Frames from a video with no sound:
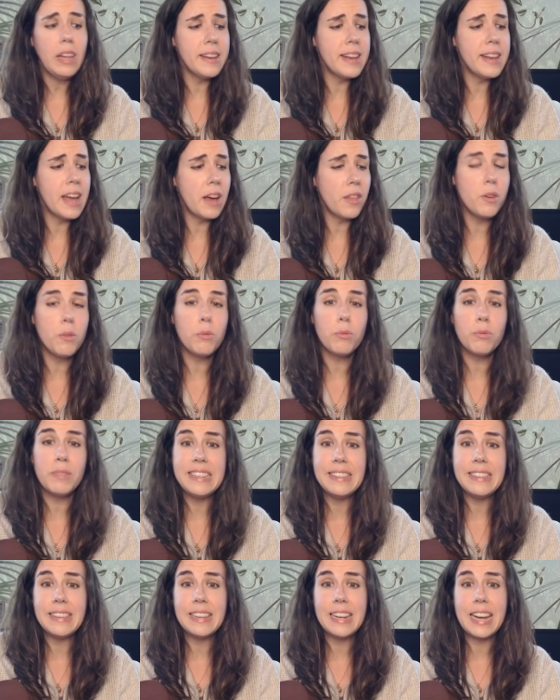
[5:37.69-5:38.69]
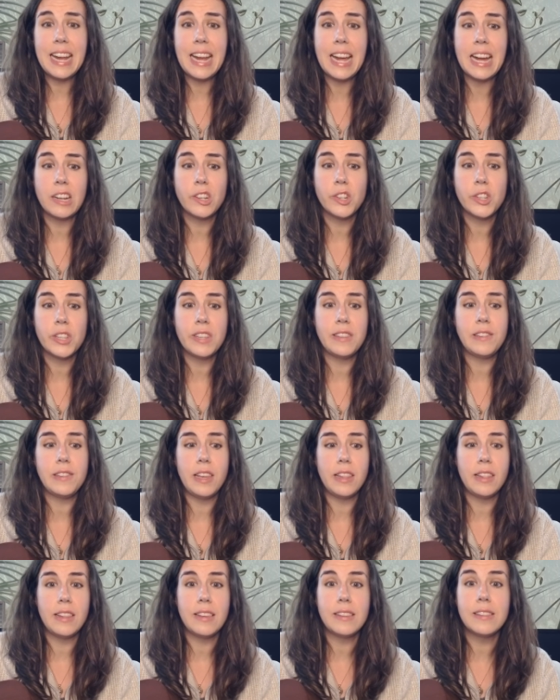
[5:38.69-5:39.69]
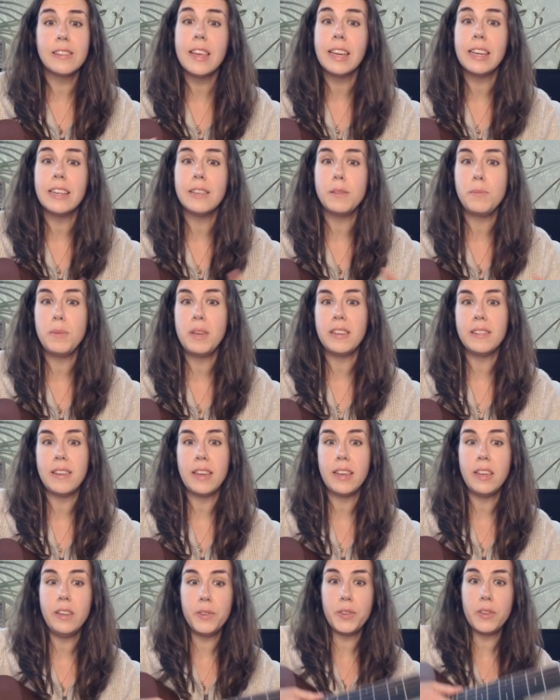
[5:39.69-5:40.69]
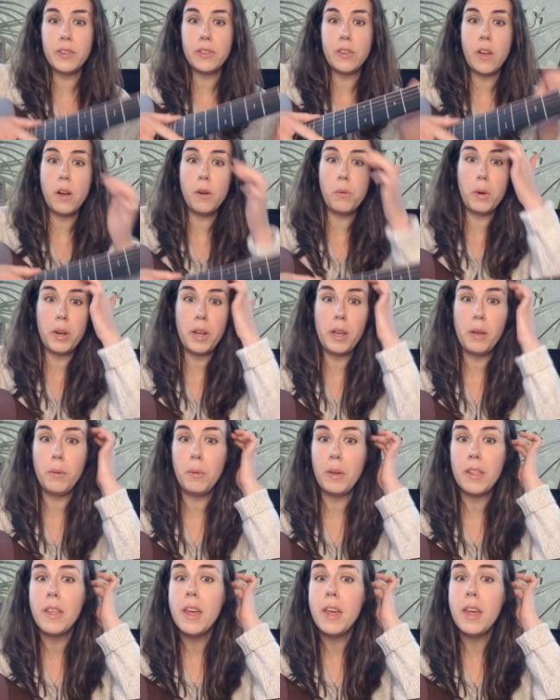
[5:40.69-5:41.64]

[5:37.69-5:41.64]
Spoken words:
Now, the reason I actually sing this lick is because I use this song working with